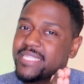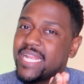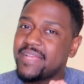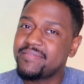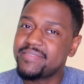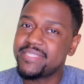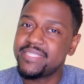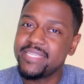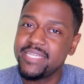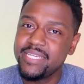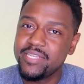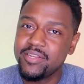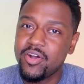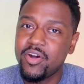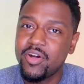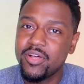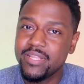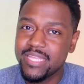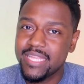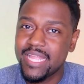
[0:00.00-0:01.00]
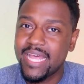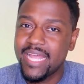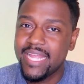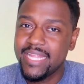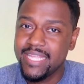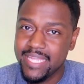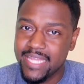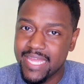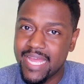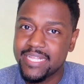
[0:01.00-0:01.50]
that I've seen
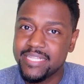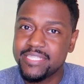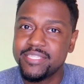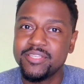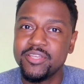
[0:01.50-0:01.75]
online yet.